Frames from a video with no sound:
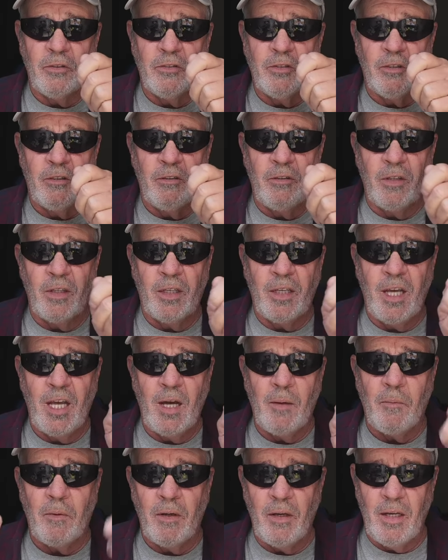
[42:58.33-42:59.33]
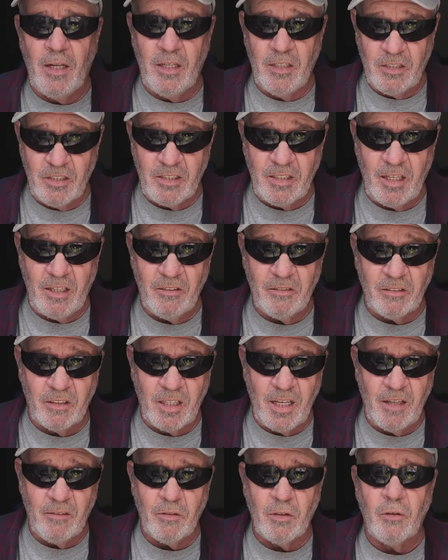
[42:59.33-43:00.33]
to turn the camera and it
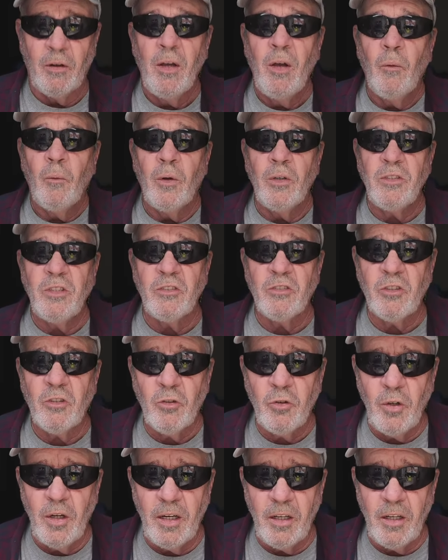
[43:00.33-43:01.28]
stays level, which is